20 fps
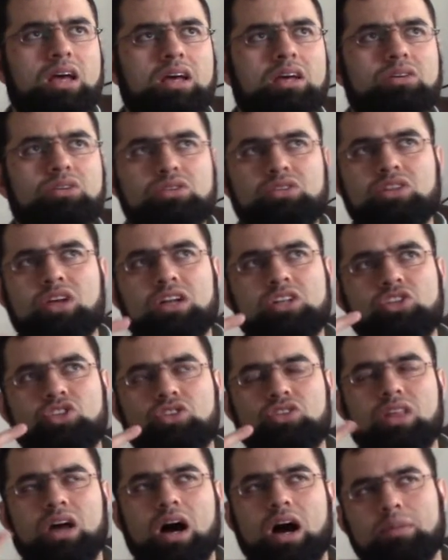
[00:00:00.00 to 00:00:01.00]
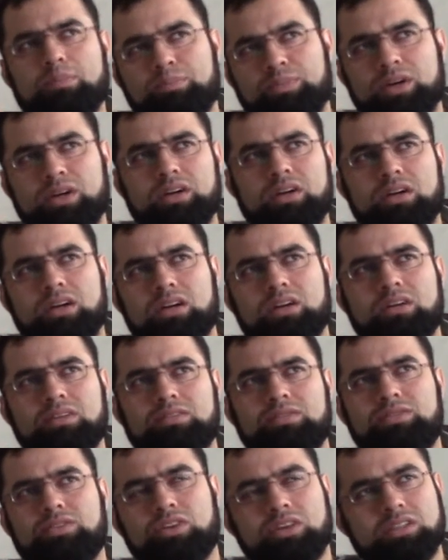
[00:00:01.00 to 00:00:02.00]
You touch the upper
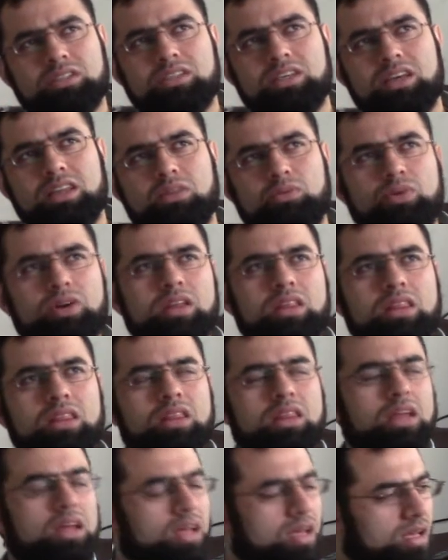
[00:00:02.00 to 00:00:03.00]
front teeth with